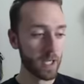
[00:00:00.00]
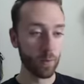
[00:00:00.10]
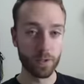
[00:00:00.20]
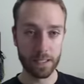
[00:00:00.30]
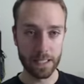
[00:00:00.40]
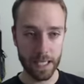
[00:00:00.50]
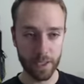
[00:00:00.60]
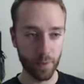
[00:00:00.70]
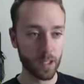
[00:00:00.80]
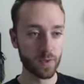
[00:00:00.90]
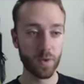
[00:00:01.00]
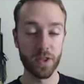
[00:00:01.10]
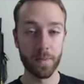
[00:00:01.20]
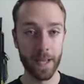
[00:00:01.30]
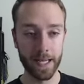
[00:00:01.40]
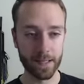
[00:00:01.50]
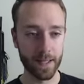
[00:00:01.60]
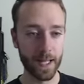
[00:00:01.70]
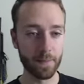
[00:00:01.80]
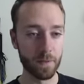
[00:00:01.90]
with the lining rounds, with the panic
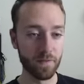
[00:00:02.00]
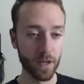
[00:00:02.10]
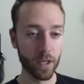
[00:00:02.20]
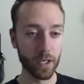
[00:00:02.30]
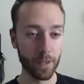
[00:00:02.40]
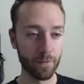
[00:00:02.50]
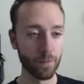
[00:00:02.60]
today. Be very careful